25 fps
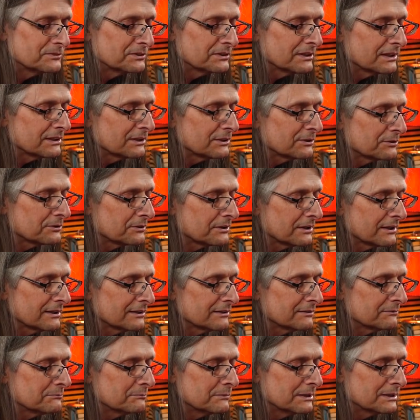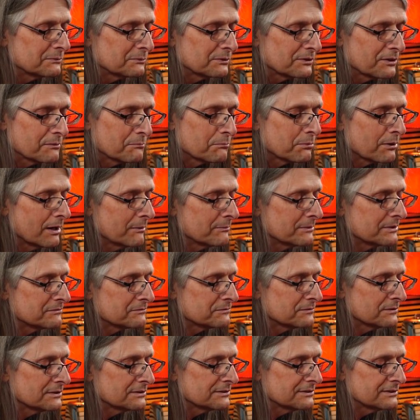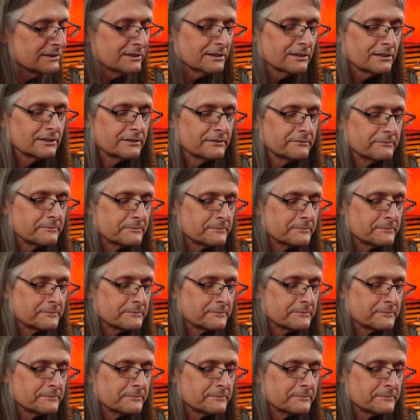Do you like your guy, man with the prominent front teeth?